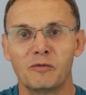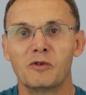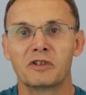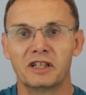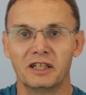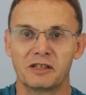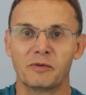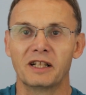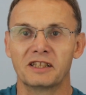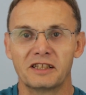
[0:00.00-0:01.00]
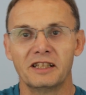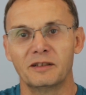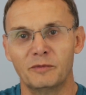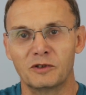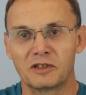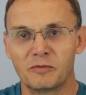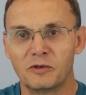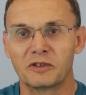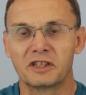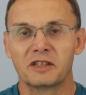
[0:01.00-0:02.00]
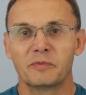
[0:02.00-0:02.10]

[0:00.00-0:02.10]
water as well as Littlemore's waters.